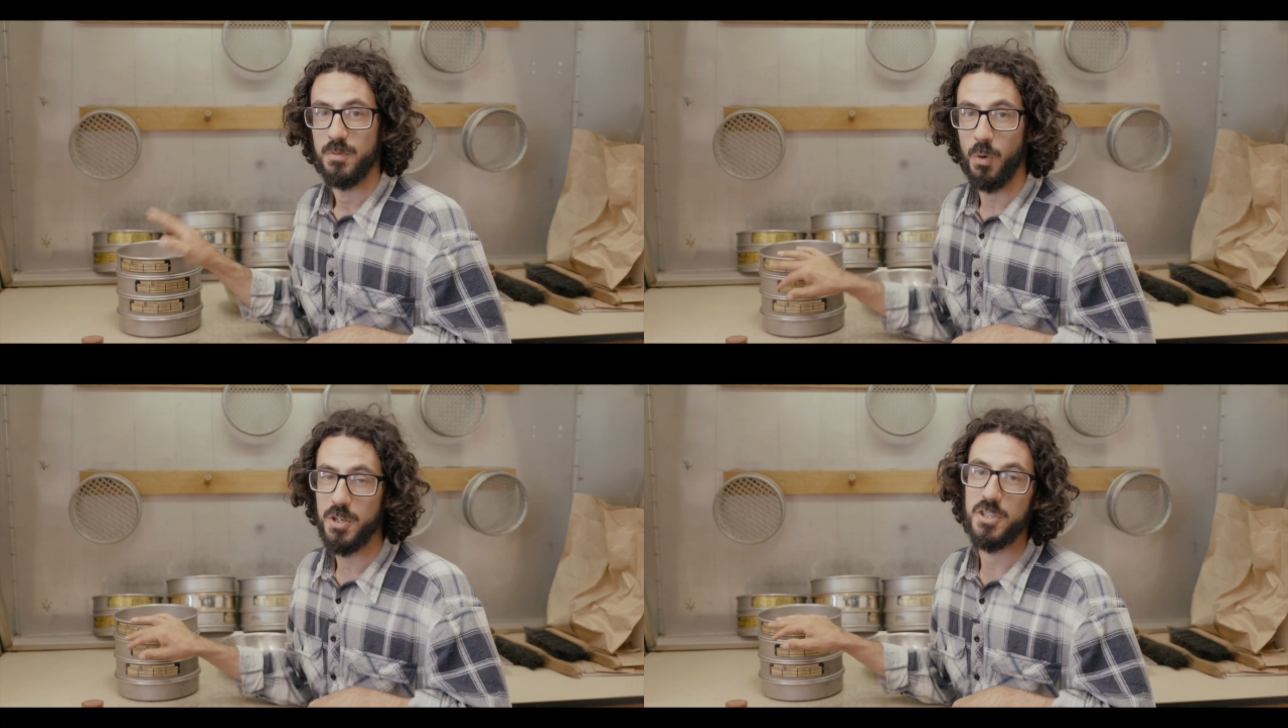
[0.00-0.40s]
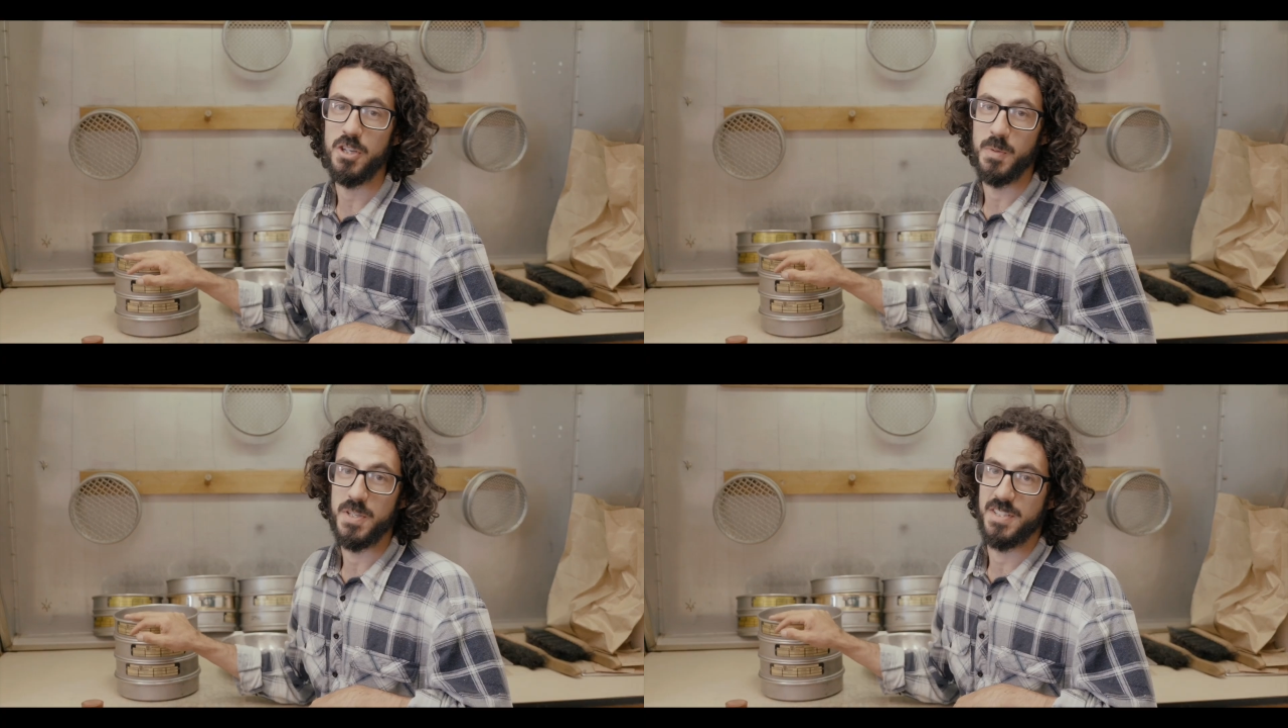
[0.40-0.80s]
What do you
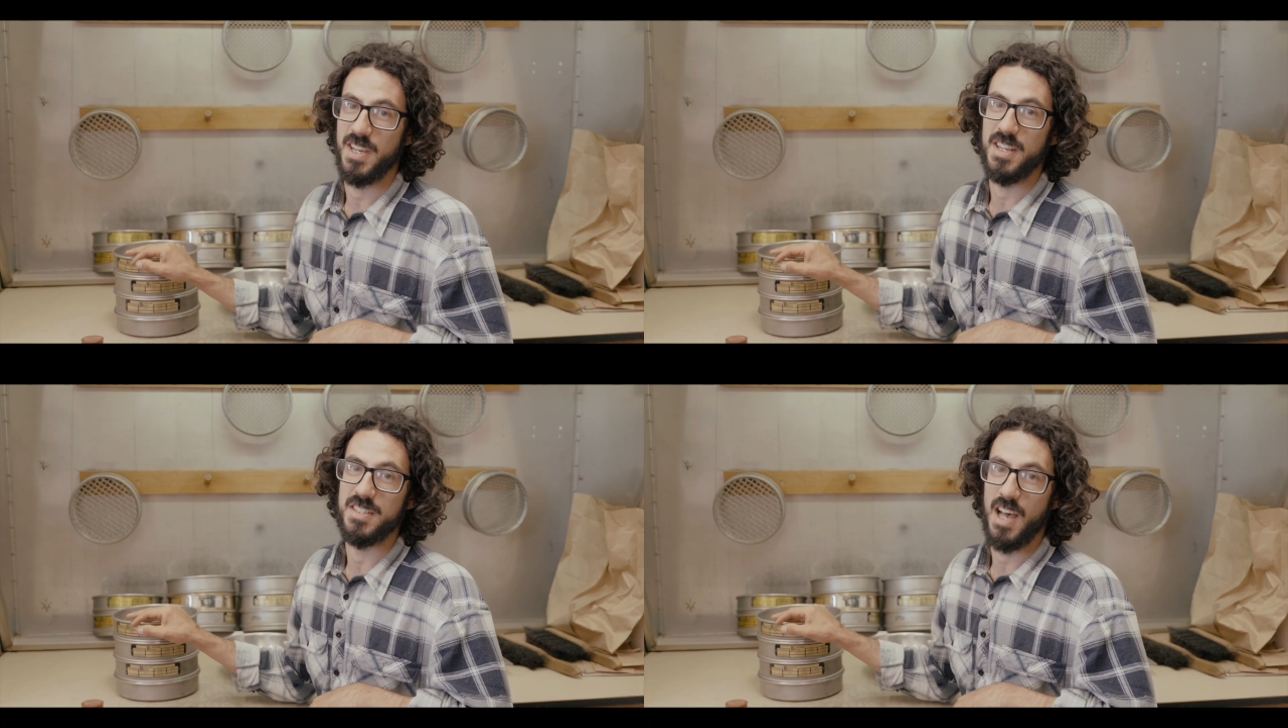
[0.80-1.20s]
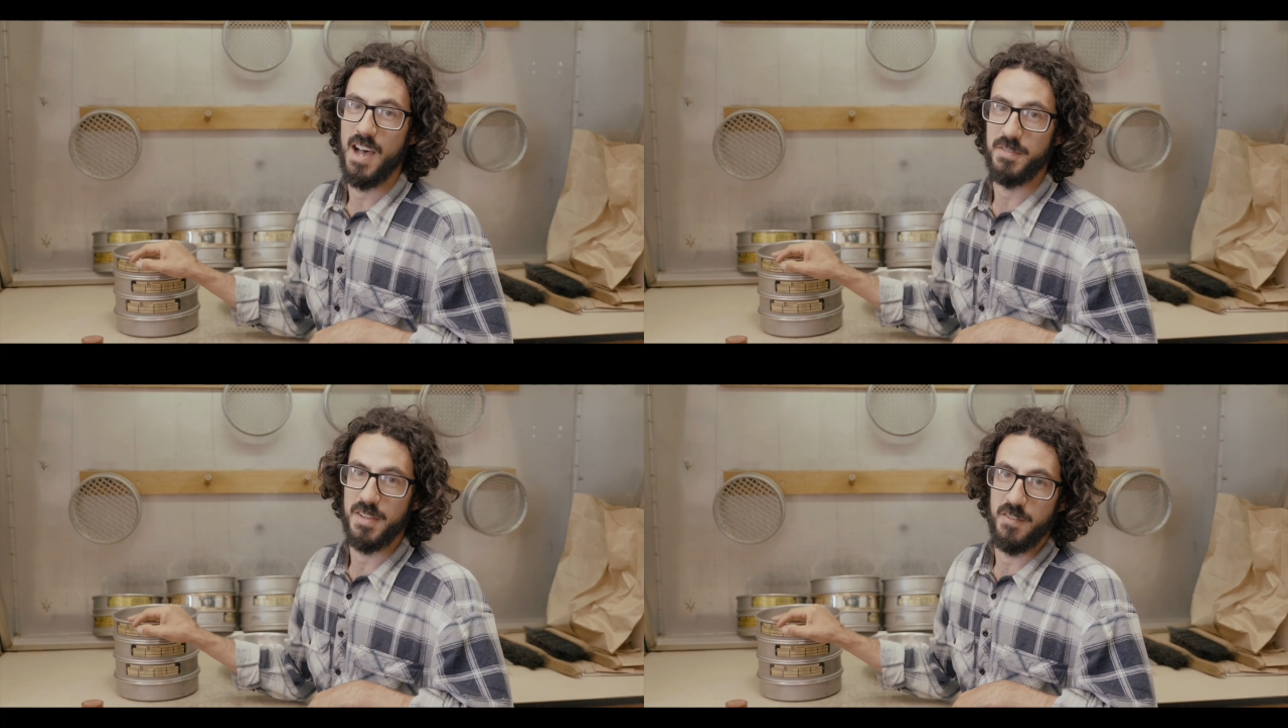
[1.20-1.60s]
do with the seeds
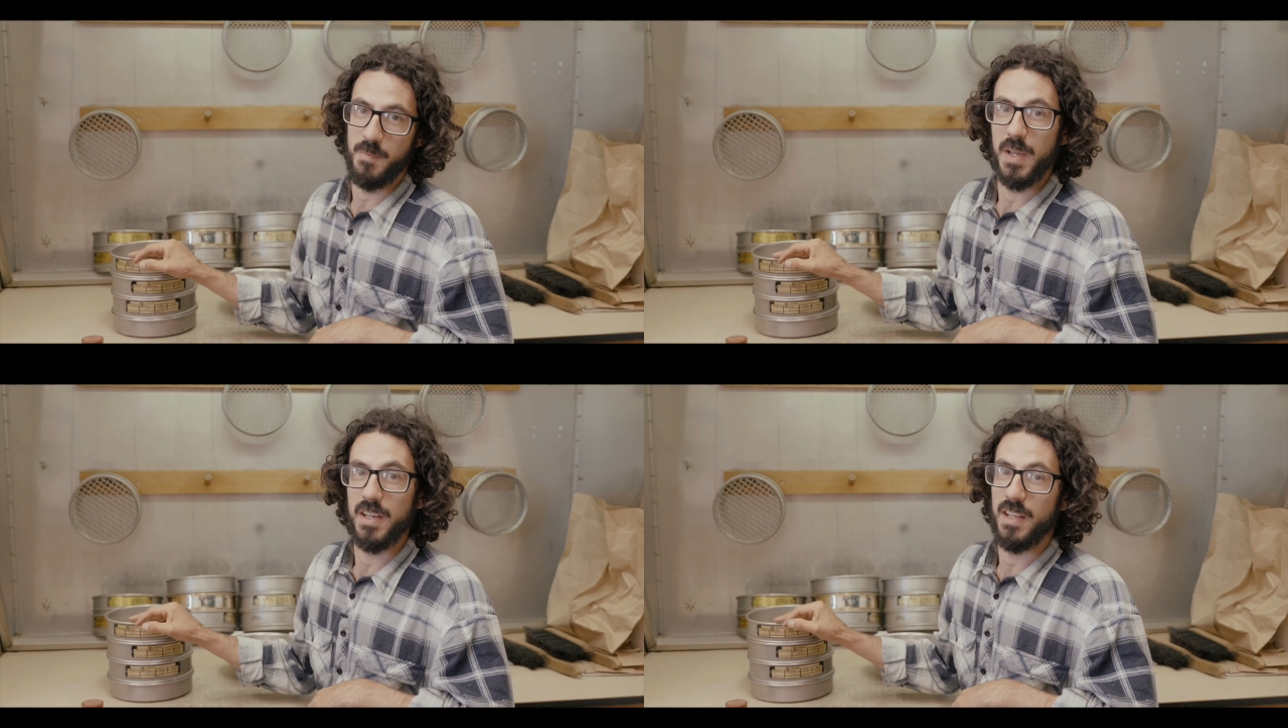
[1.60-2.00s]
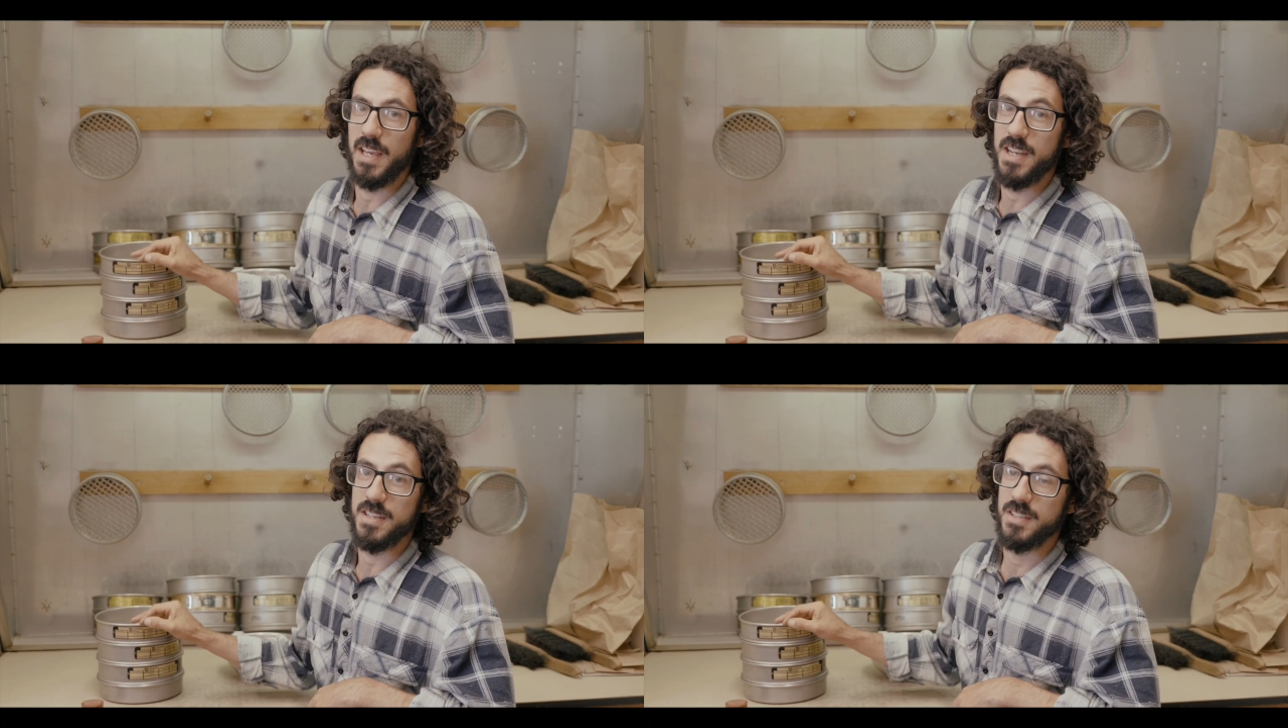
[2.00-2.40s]
after they've been
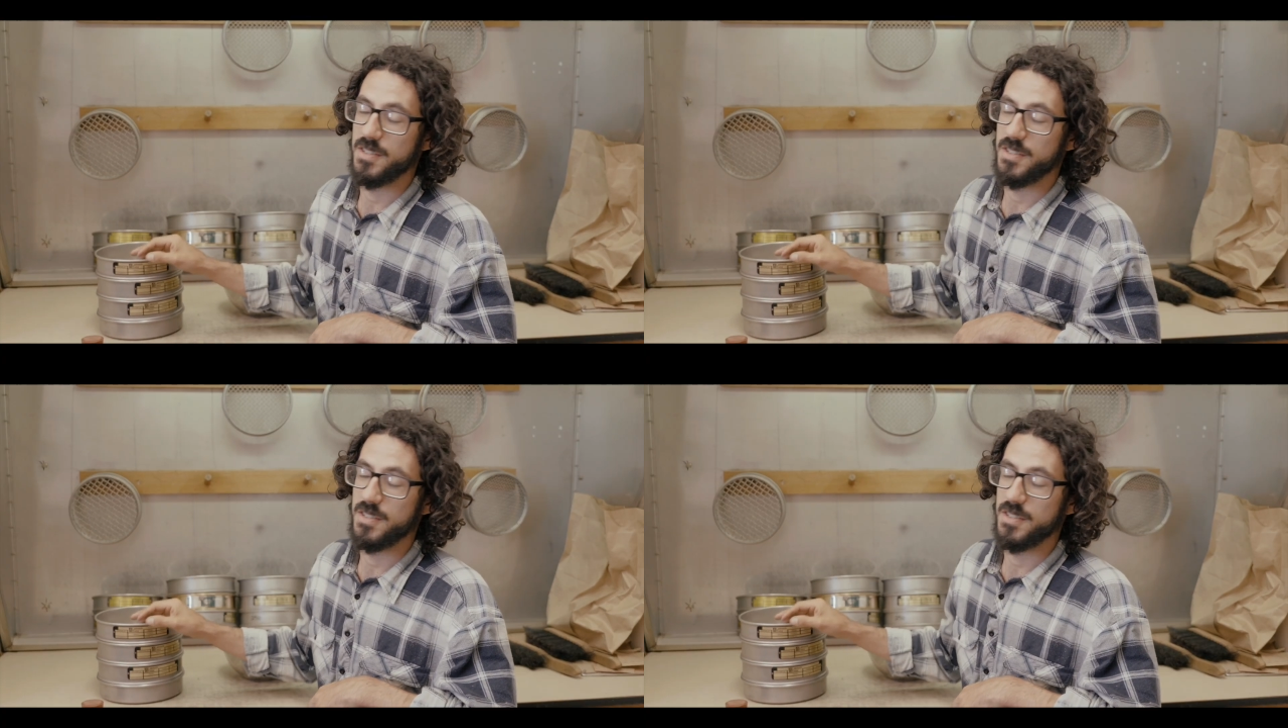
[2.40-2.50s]
cleaned?